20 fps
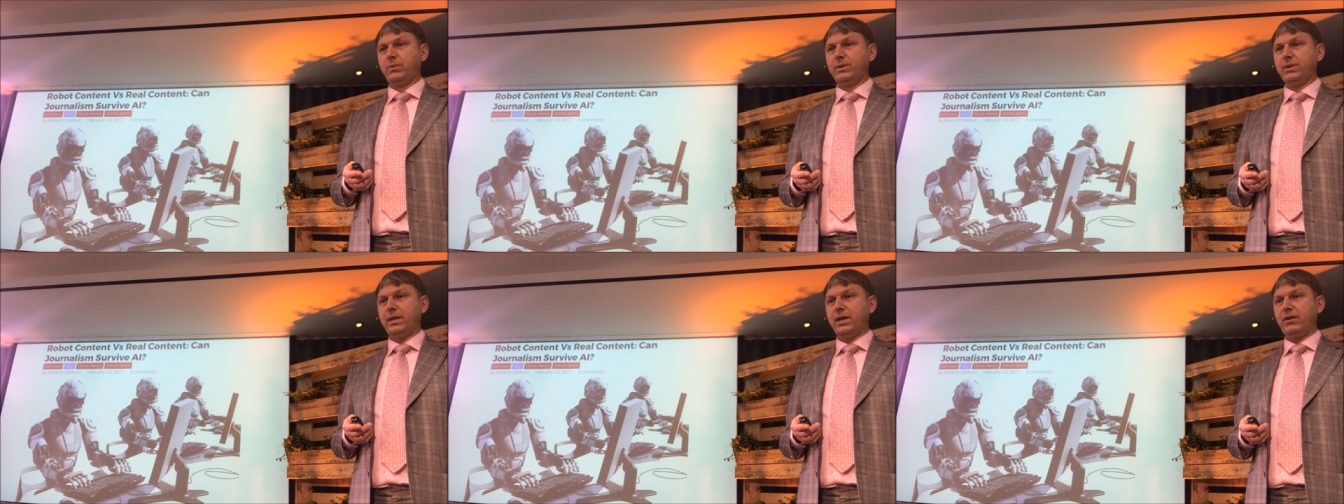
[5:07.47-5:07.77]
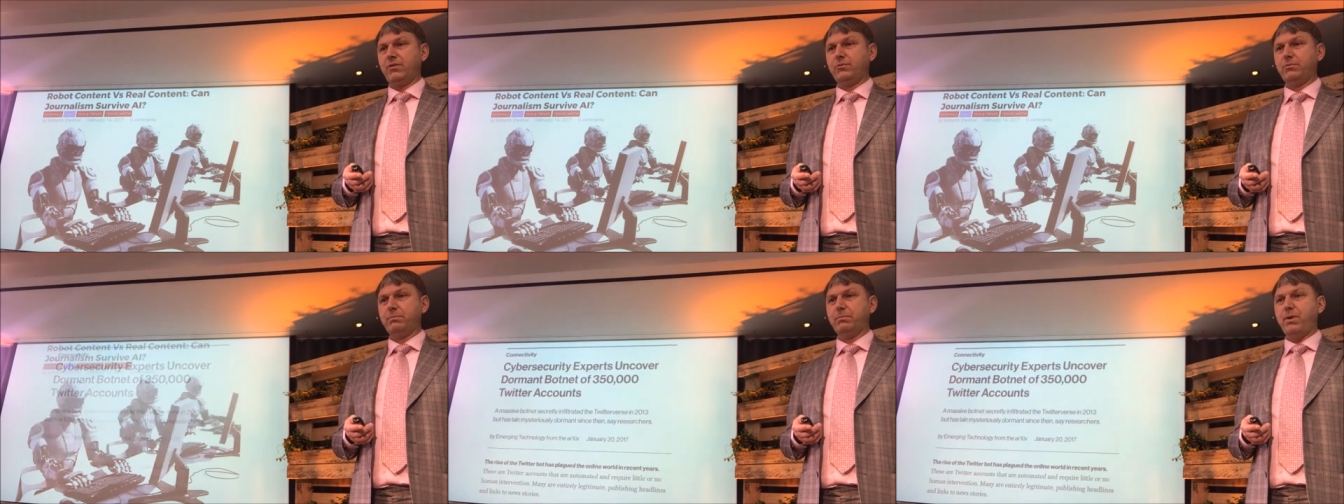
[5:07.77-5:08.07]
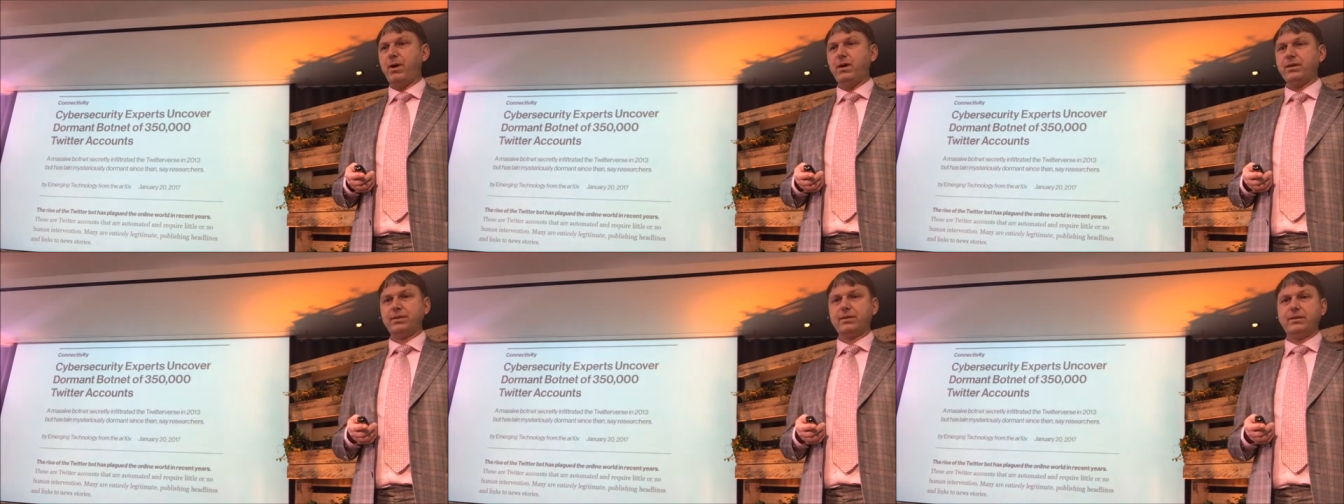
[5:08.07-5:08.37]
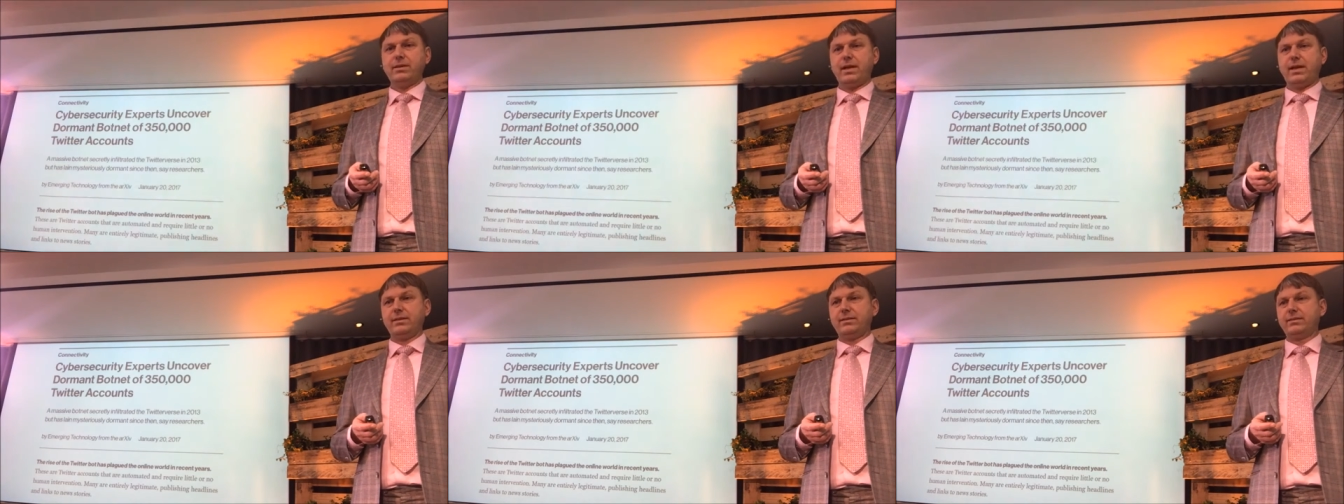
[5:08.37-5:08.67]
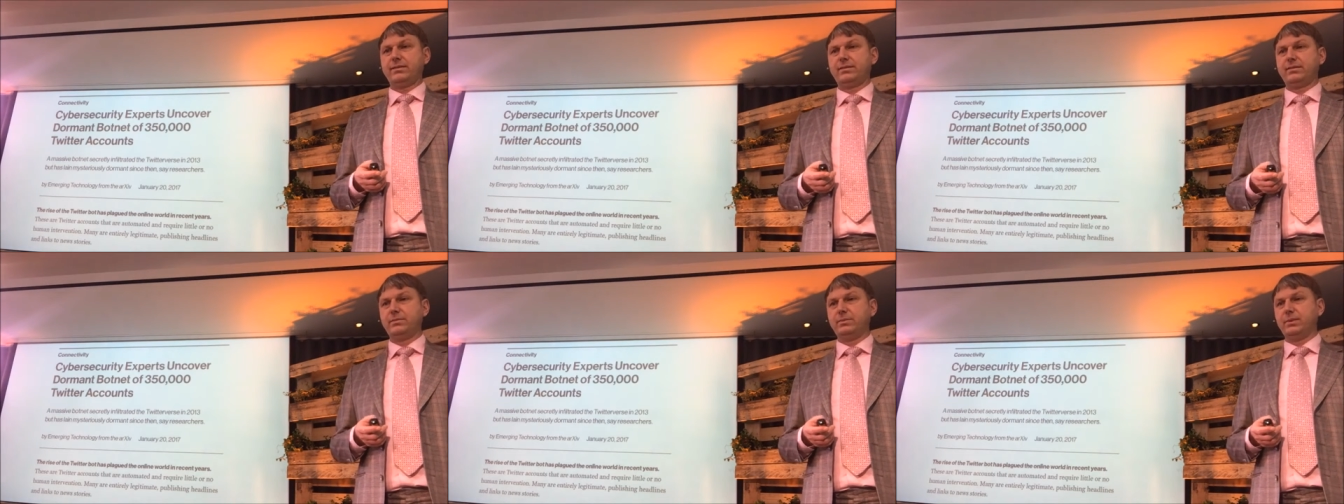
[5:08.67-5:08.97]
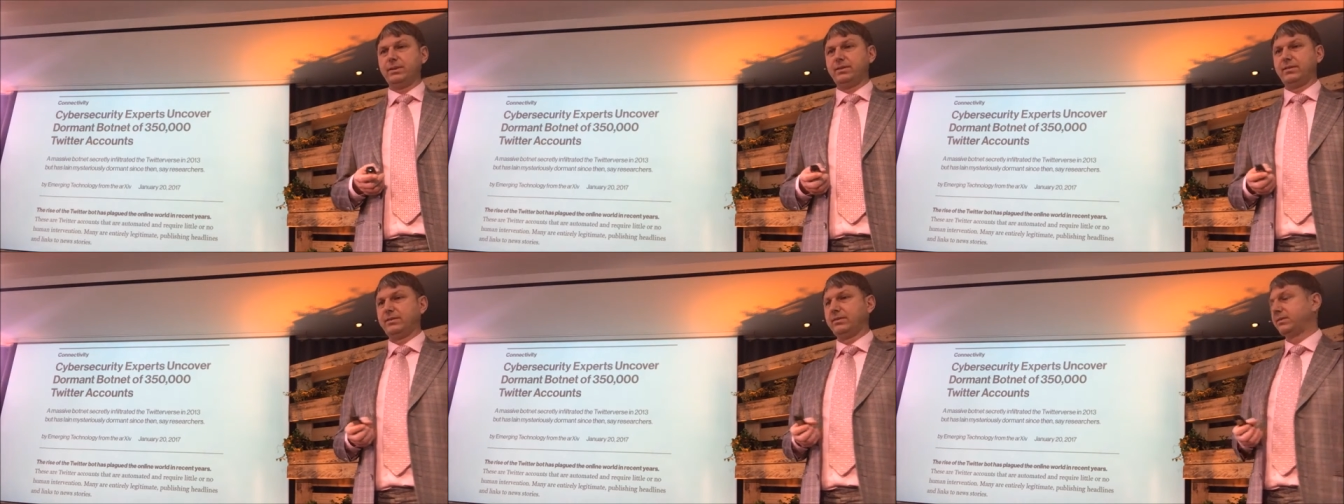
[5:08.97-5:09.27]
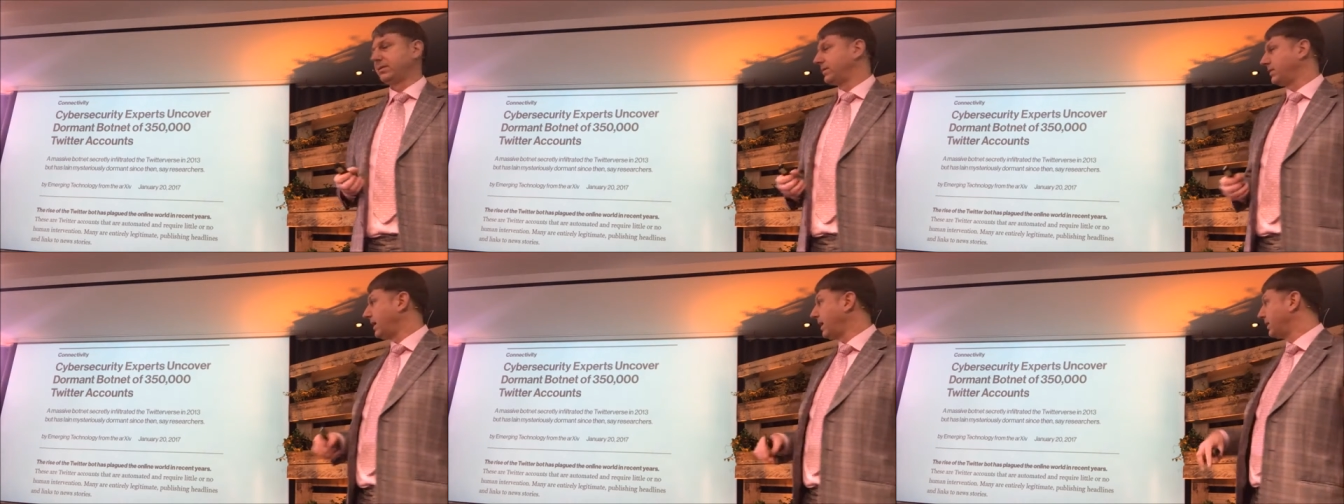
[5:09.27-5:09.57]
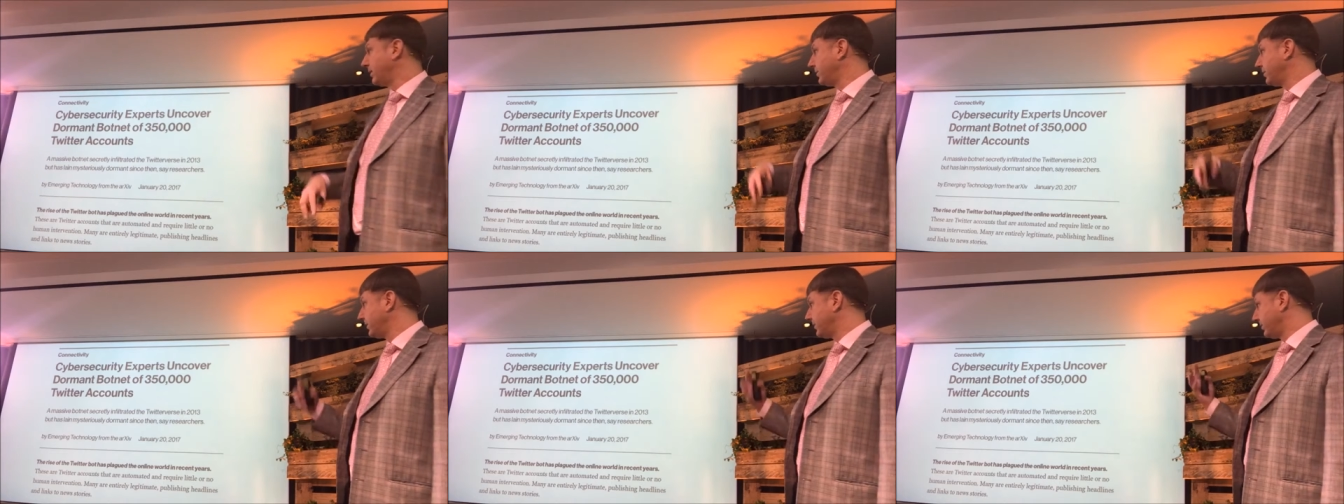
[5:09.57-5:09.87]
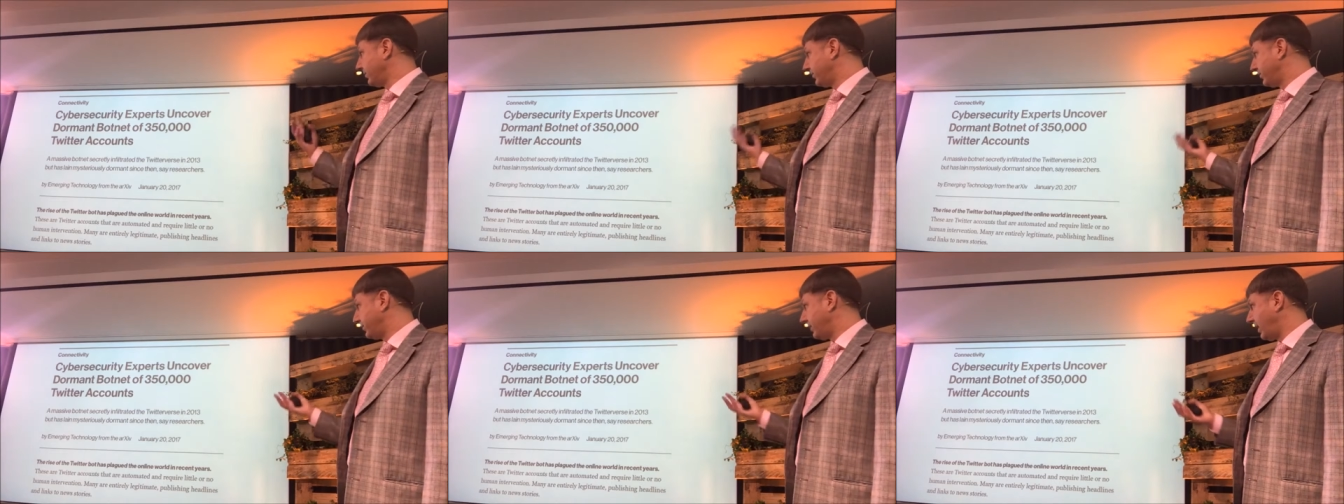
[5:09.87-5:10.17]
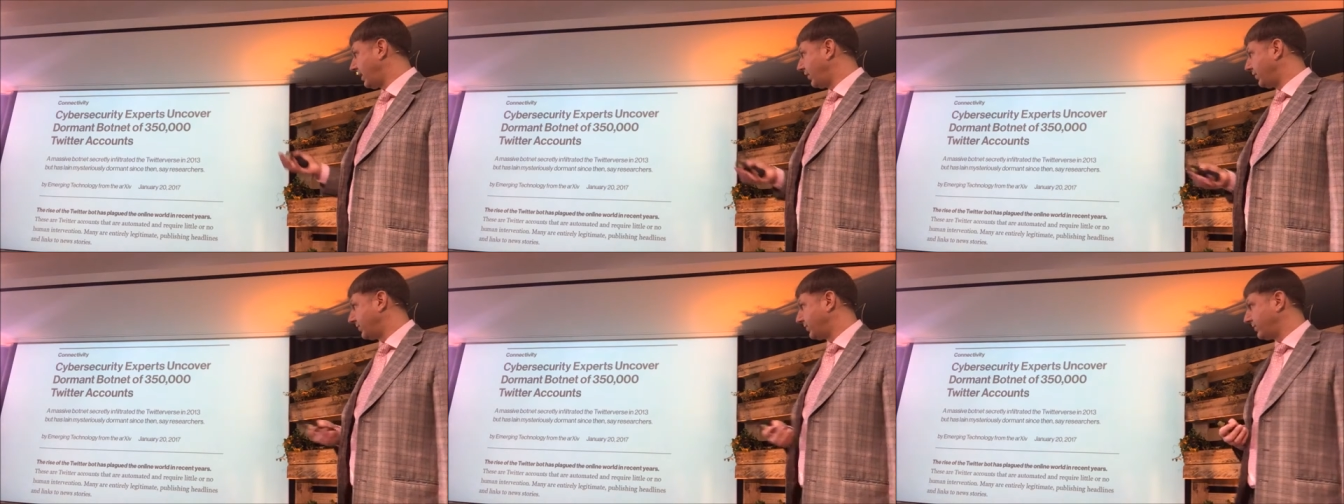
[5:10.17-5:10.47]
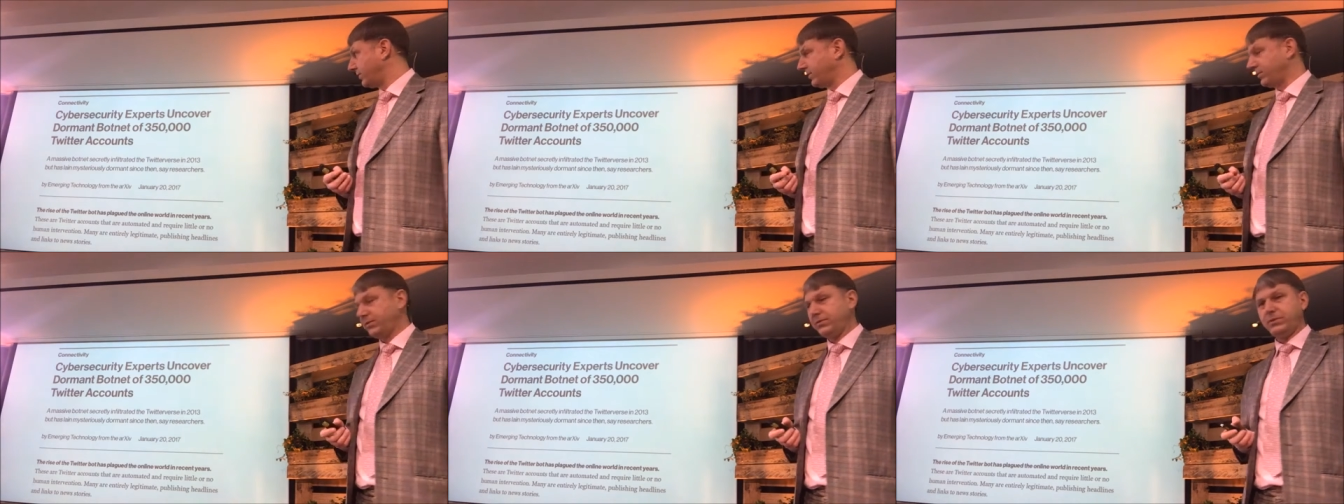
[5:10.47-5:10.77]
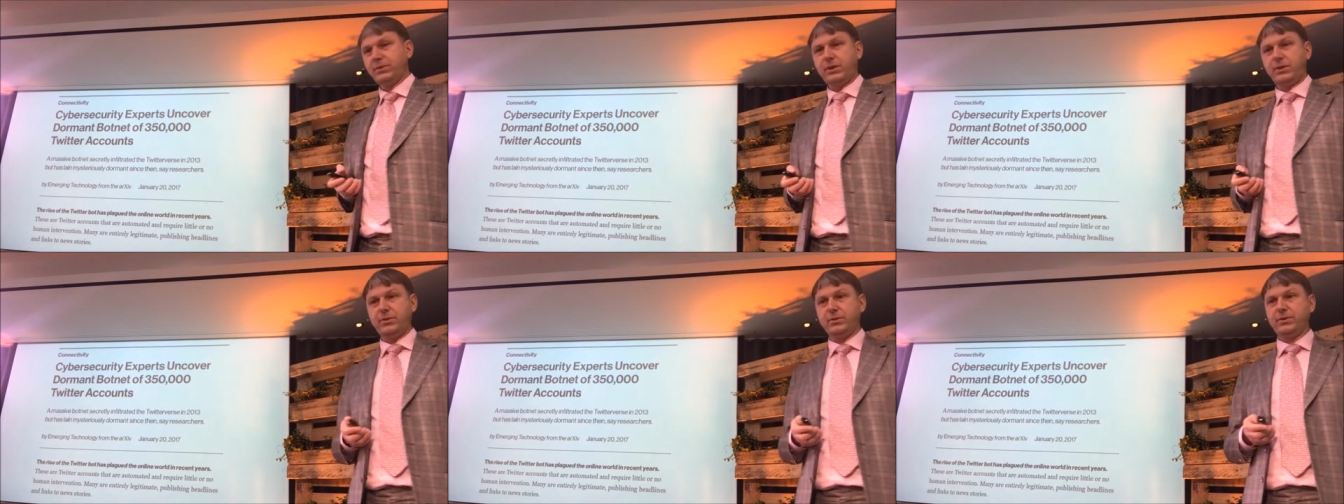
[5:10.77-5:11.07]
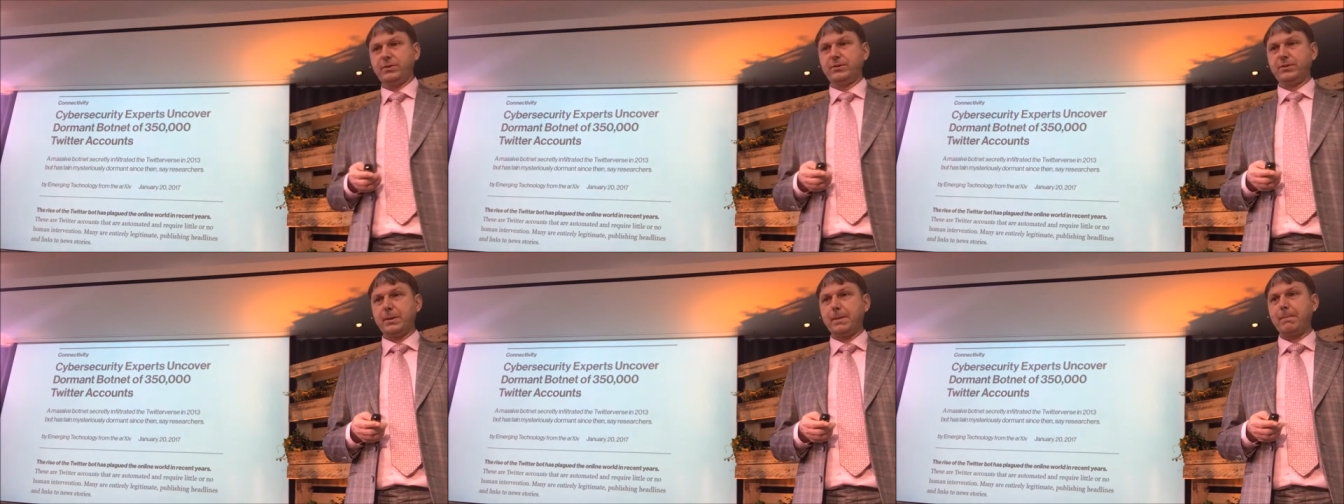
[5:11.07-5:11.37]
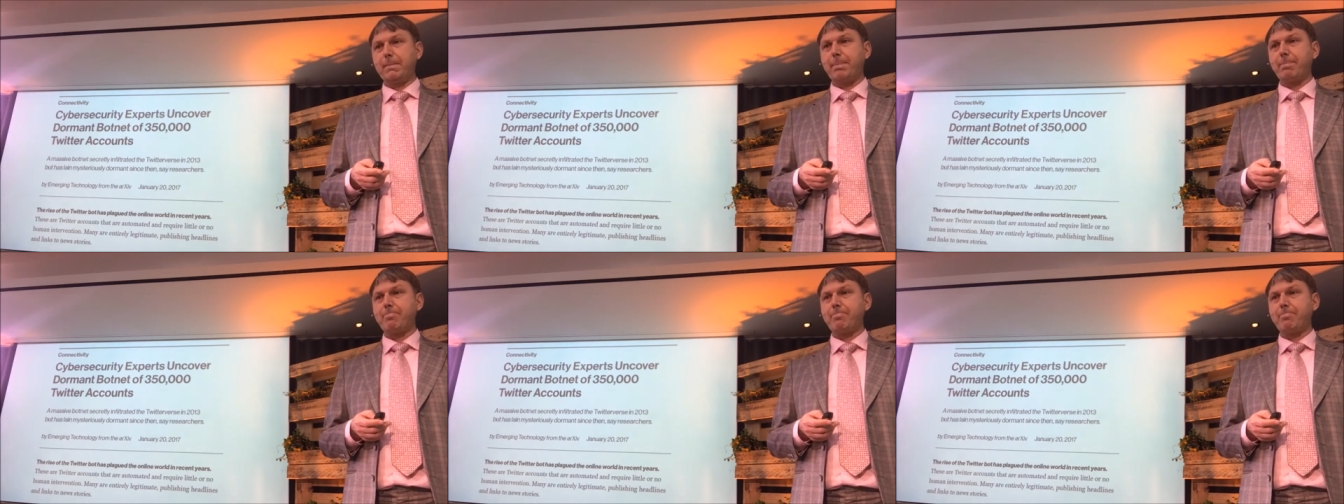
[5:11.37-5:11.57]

we have botnets with hundreds of thousands of nodes,